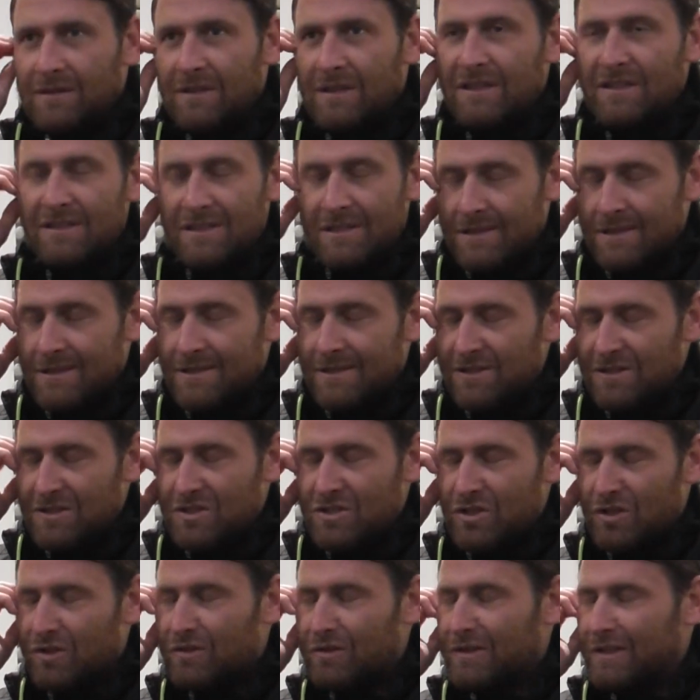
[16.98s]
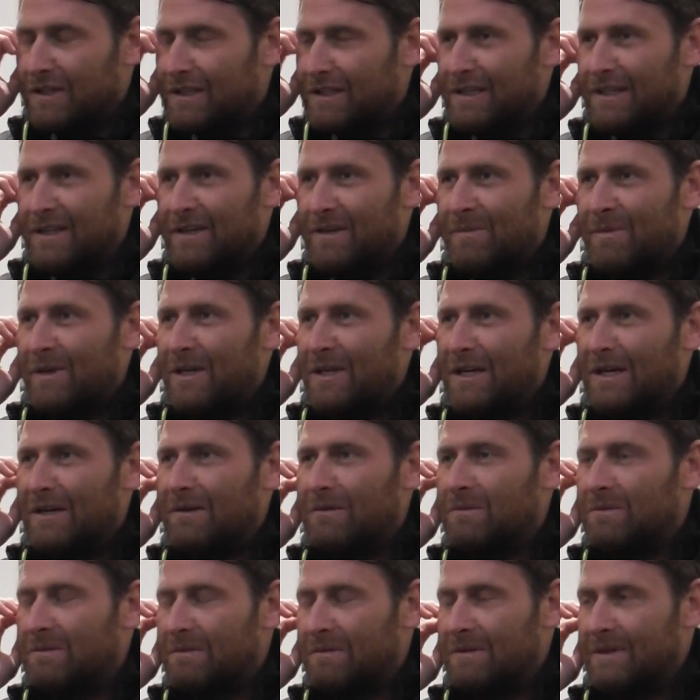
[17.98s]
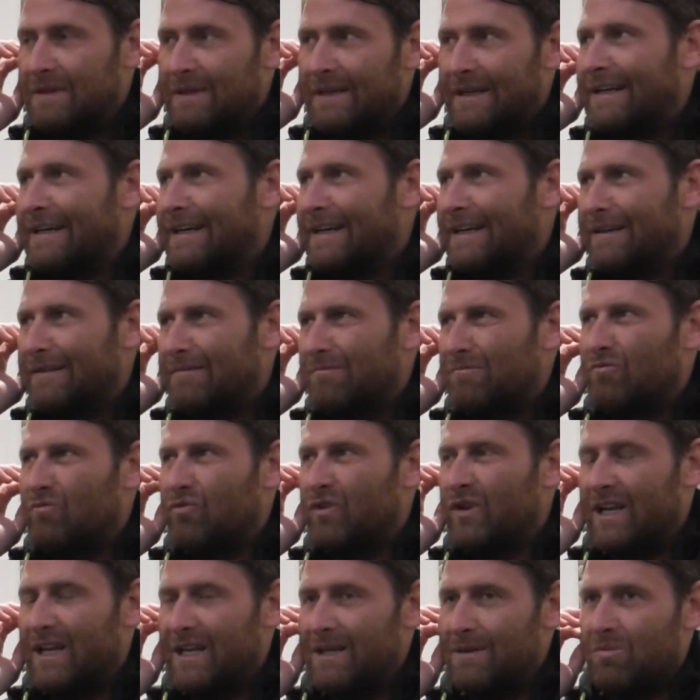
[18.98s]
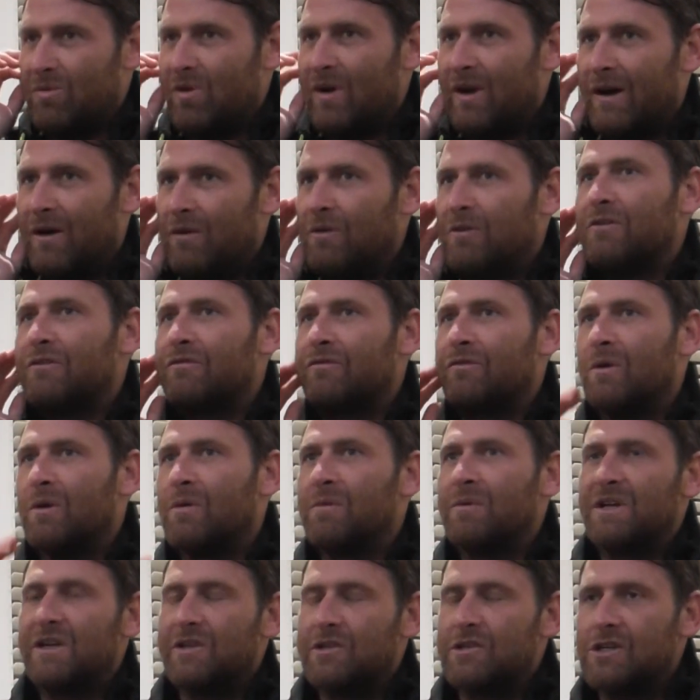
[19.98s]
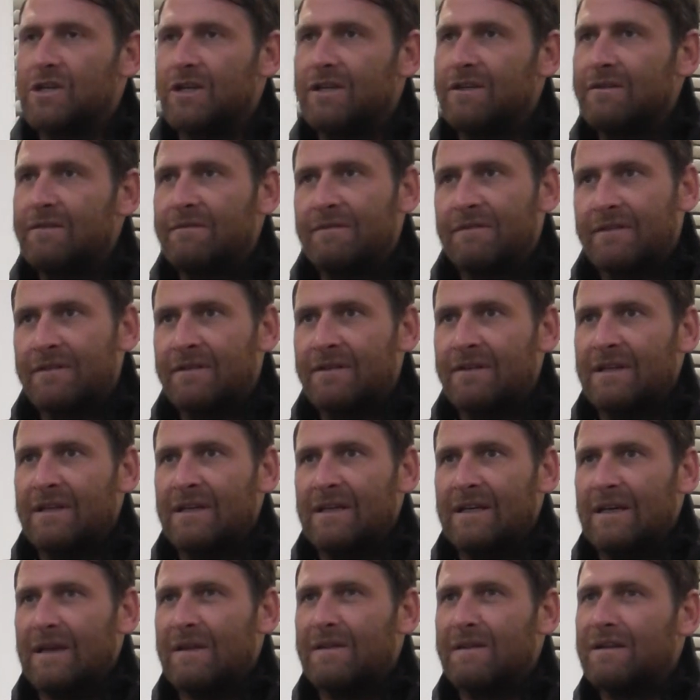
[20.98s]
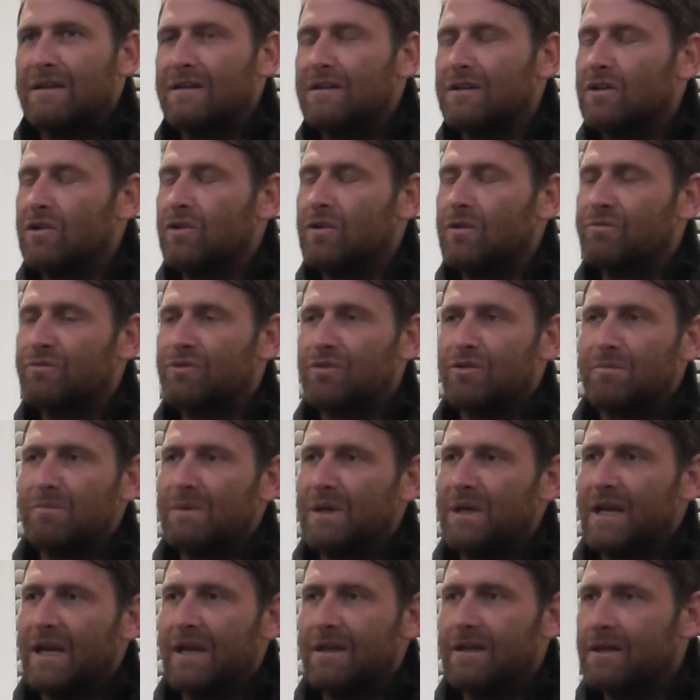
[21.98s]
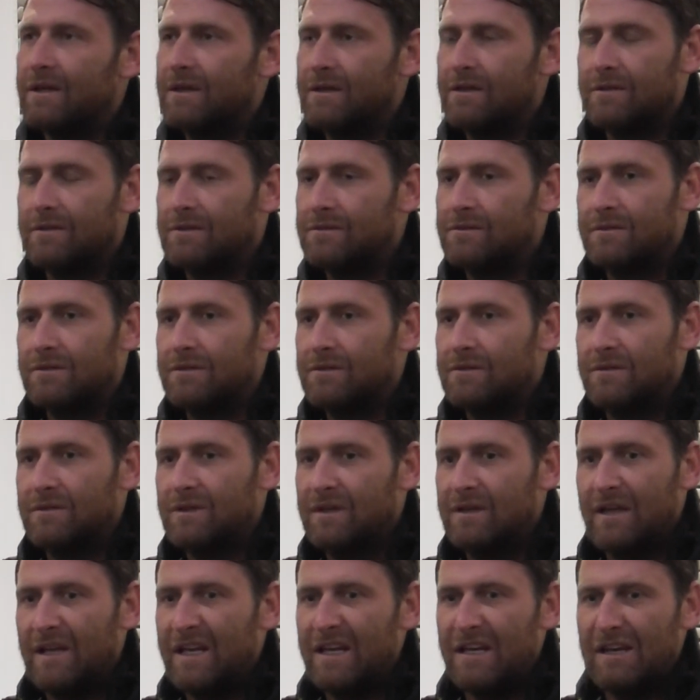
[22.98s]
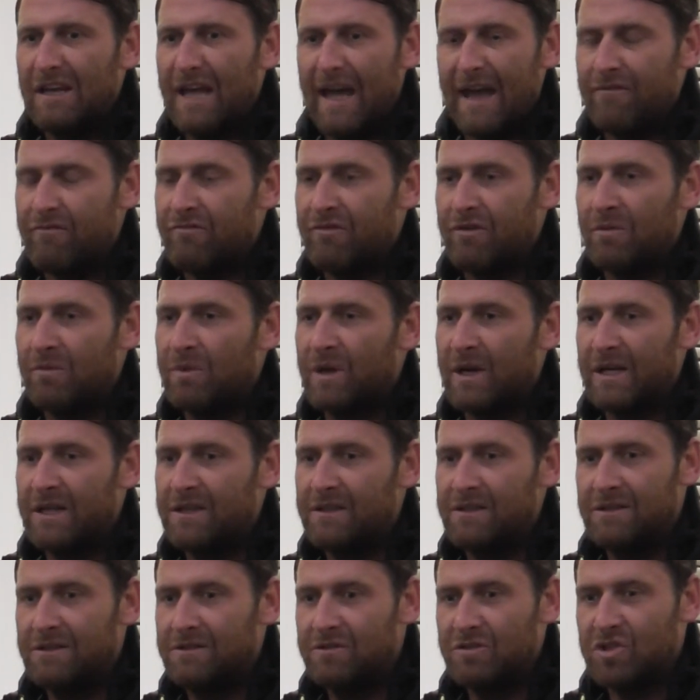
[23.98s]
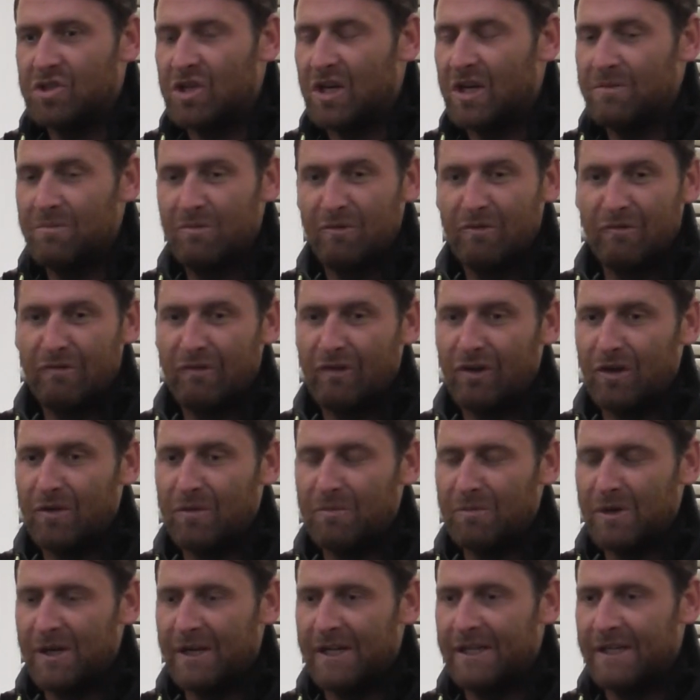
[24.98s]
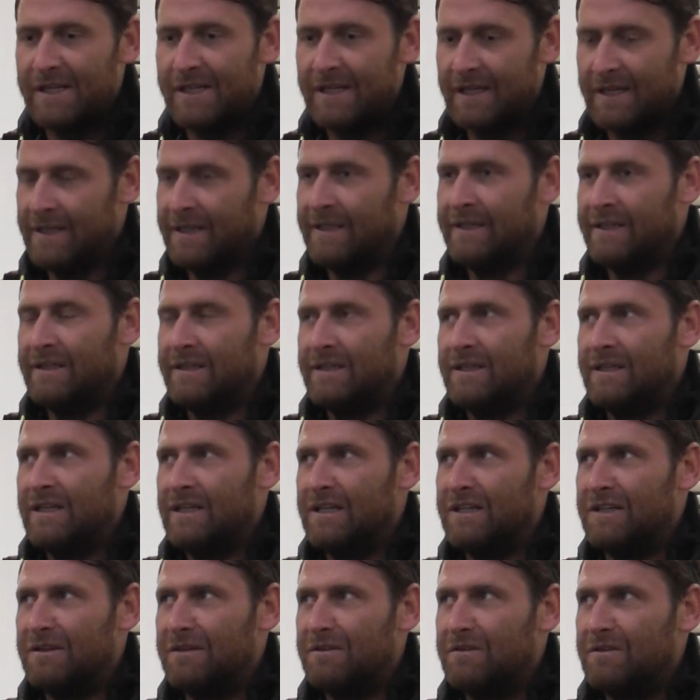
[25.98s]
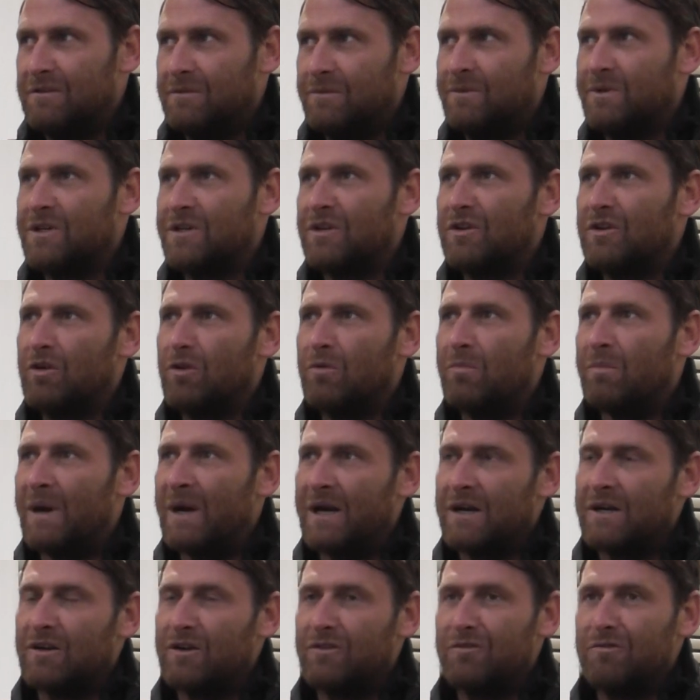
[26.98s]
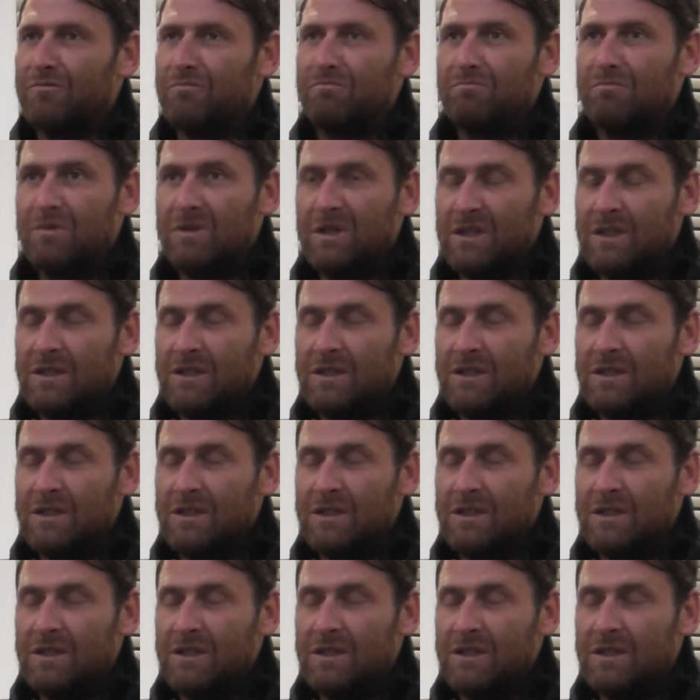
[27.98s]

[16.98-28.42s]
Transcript: It's sunk in a little bit now. Really proud of what we achieved. I think the club's come together in every way, shape and form really, and we can look back on,